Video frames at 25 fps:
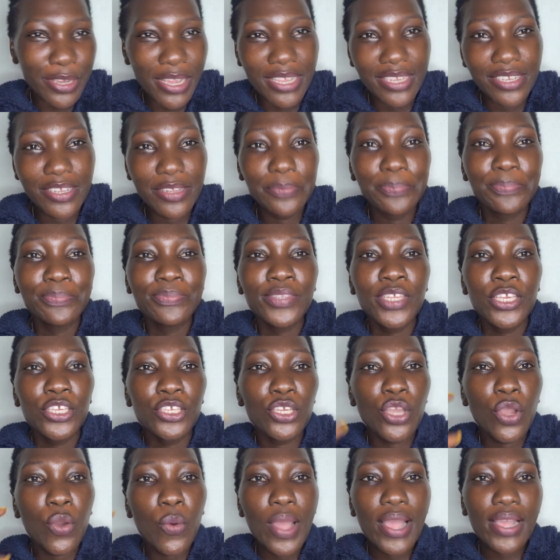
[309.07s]
ID.
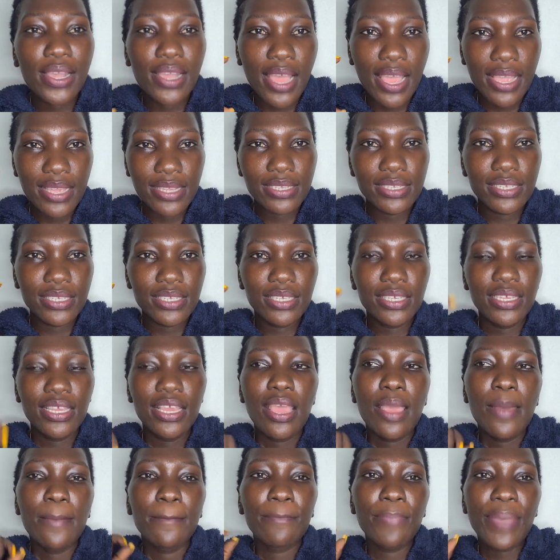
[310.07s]
Your work ID.
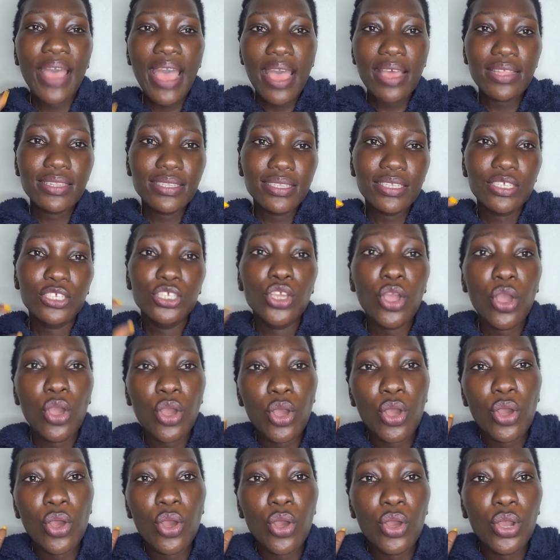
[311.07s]
But
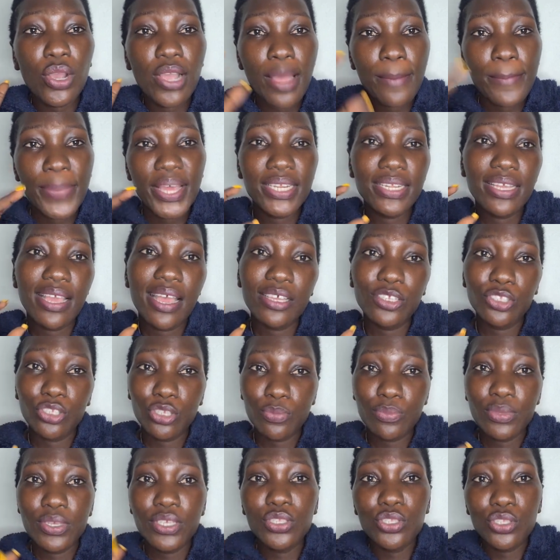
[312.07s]
your company has
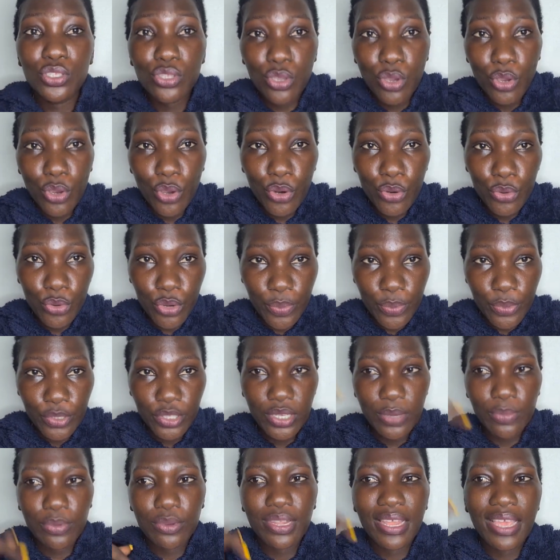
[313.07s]
to be so
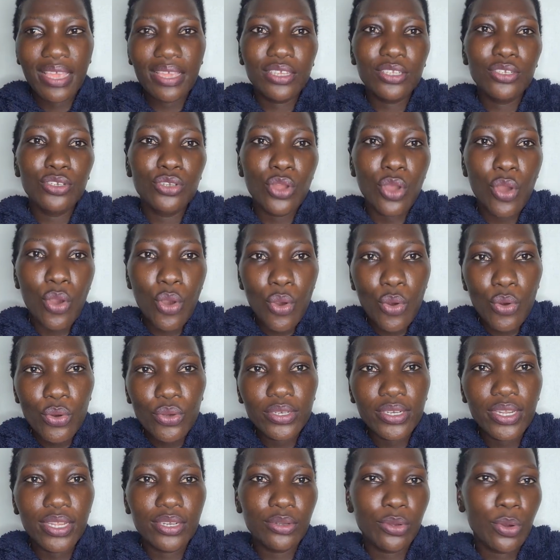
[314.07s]
reputable, like
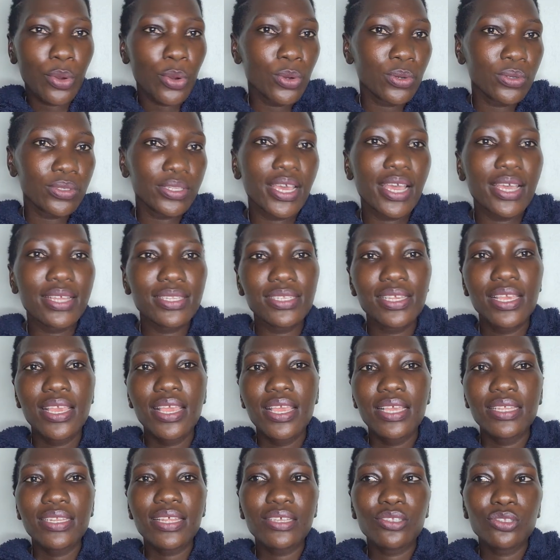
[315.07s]
known and all that.
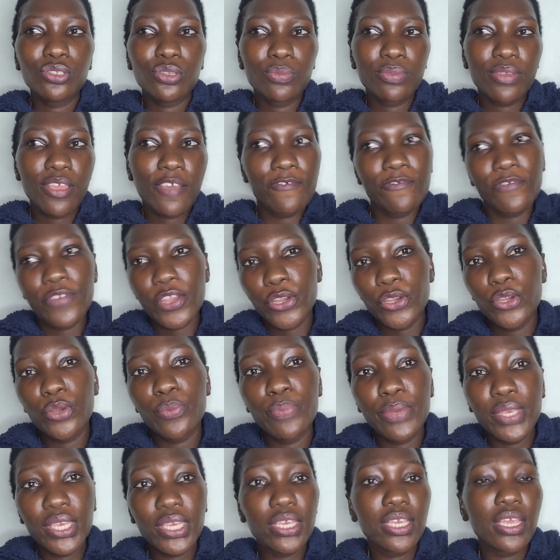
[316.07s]
It has to be a very
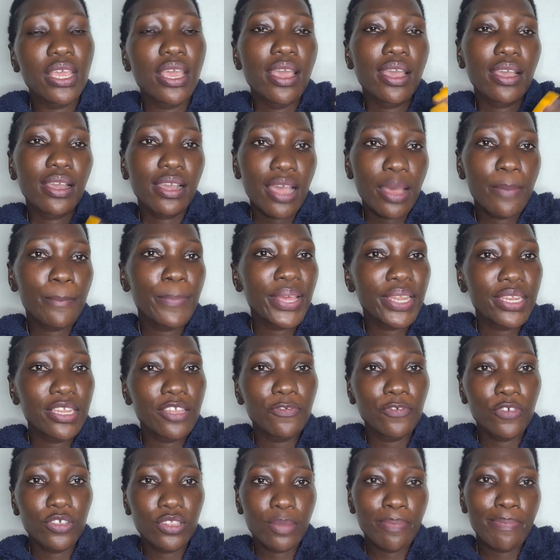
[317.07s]
big company
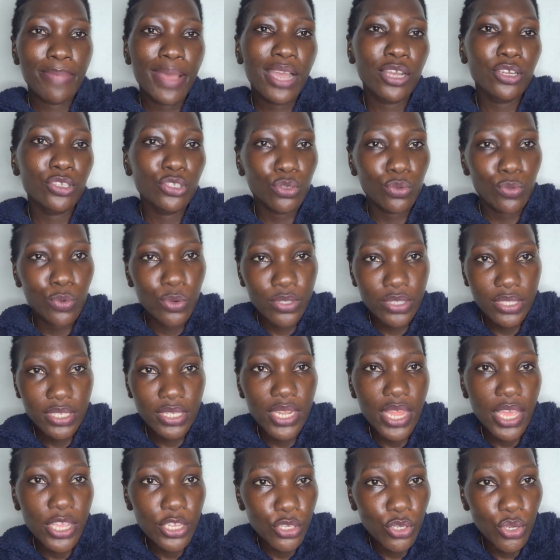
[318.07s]
for the bank to
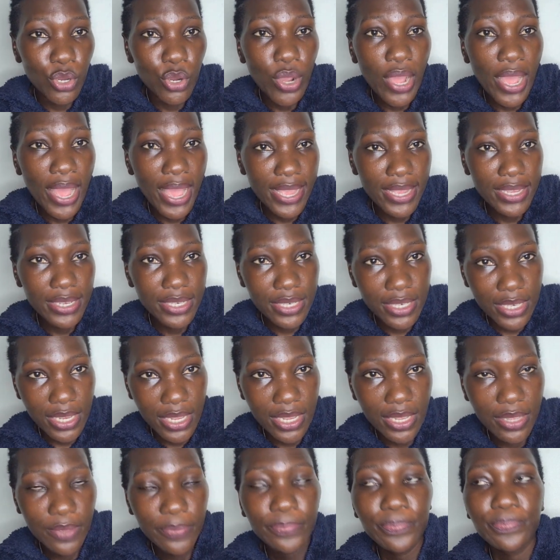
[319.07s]
consider your
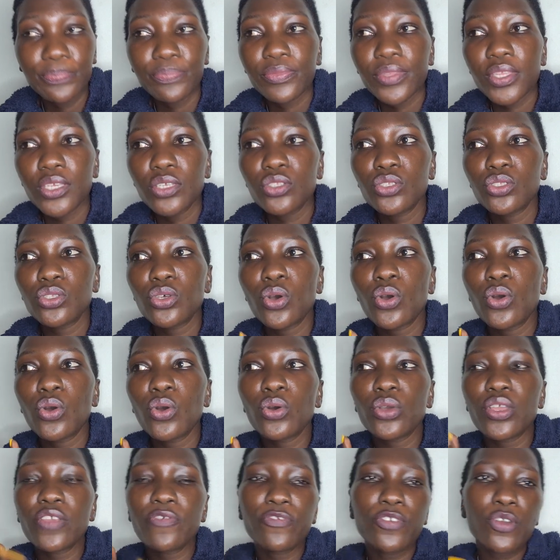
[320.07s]
ID.
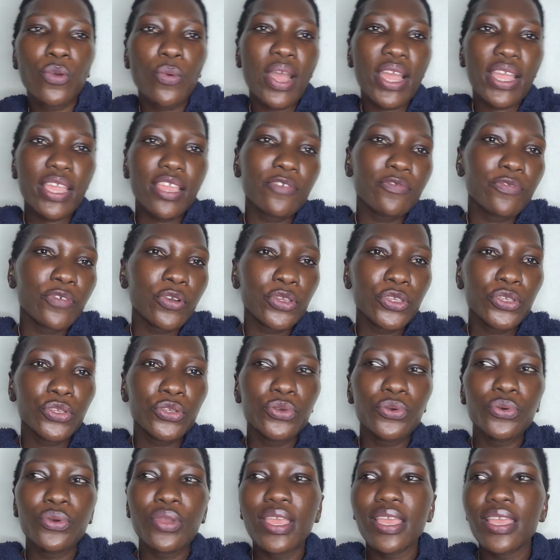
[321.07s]
So if you're working for
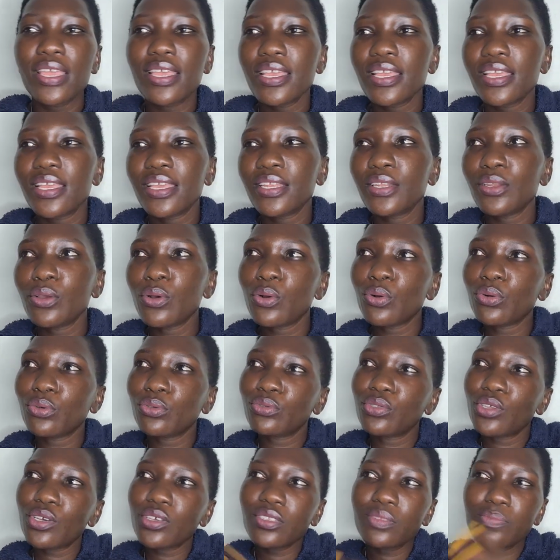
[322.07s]
UN or
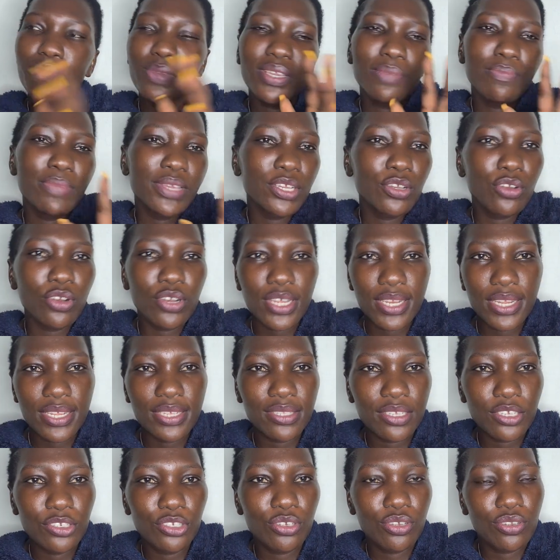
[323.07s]
those big
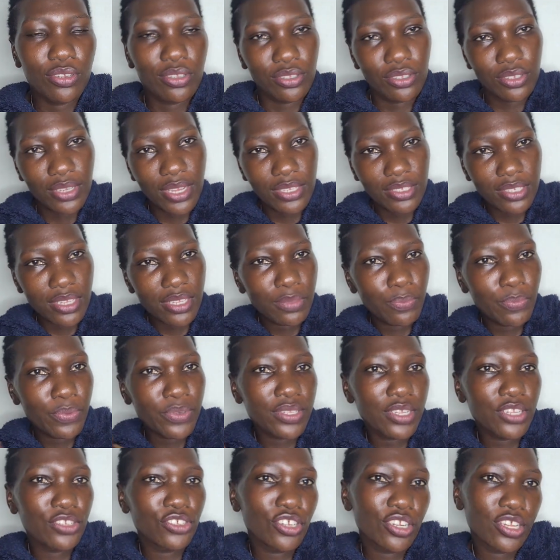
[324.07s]
organizations, you can just
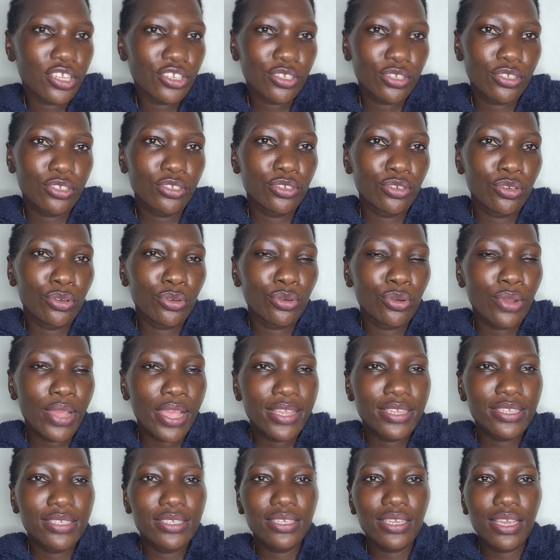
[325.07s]
present your
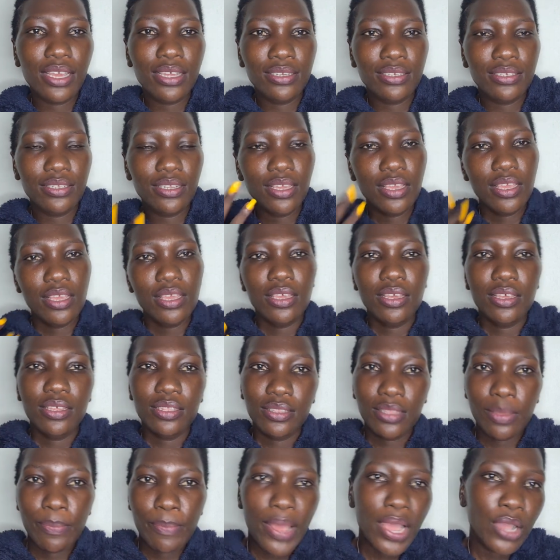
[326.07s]
ID and
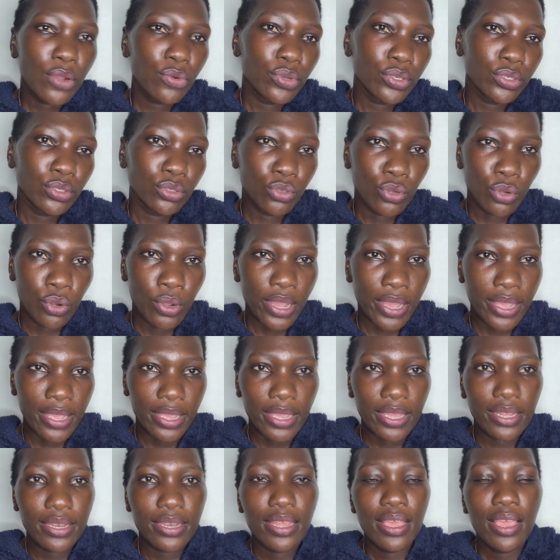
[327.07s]
the bank will go
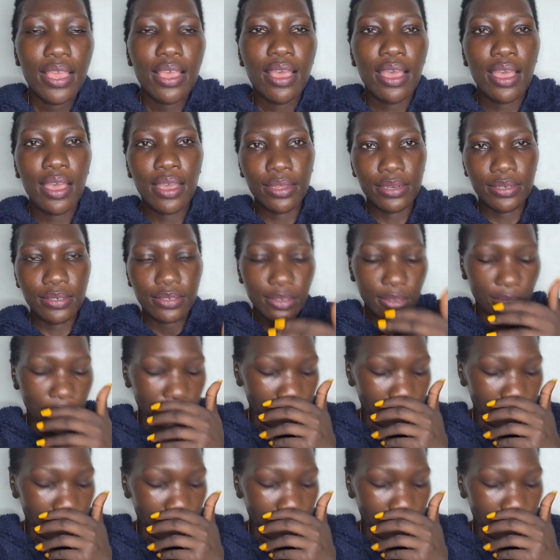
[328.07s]
ahead and